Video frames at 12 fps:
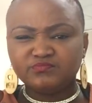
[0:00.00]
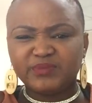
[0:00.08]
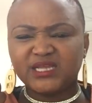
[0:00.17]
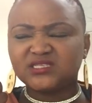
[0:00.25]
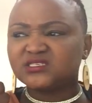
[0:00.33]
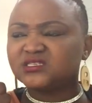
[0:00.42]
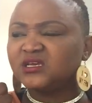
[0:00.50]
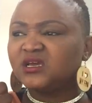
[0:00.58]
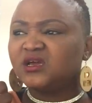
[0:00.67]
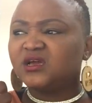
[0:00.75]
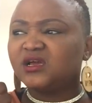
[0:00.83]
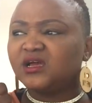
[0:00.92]
But
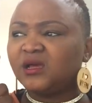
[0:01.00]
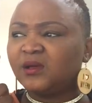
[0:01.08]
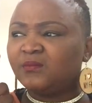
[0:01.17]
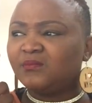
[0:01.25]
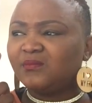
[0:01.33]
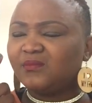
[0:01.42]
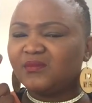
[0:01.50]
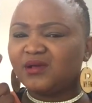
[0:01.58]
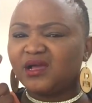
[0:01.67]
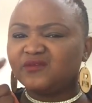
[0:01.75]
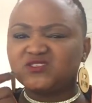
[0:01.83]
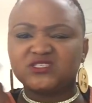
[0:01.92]

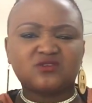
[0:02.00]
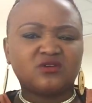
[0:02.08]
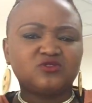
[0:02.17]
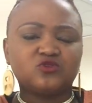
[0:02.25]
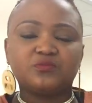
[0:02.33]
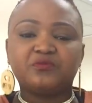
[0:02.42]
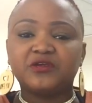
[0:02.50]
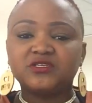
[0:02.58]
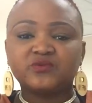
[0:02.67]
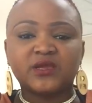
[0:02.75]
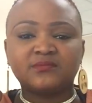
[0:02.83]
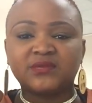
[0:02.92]
I've just gotten to a
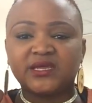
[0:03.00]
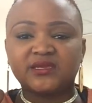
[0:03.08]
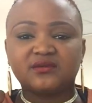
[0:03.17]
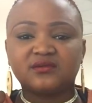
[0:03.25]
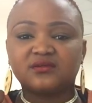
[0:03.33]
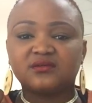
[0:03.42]
point where I'm like,